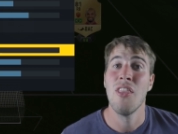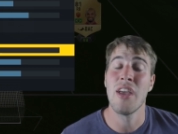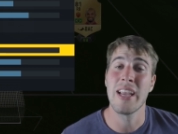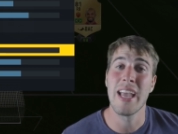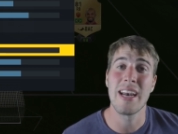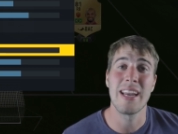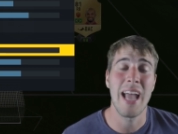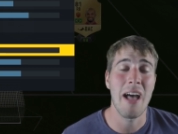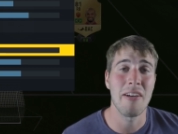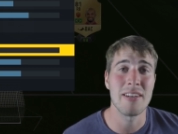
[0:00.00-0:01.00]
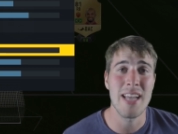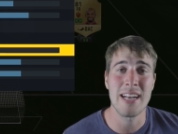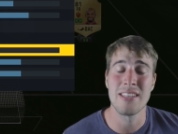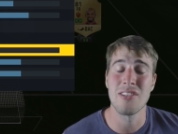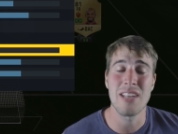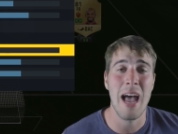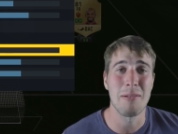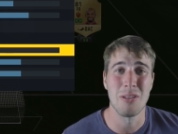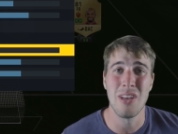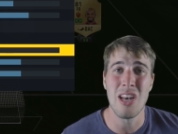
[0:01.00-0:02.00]
than getting counterattacked and there's
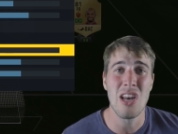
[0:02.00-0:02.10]
absolutely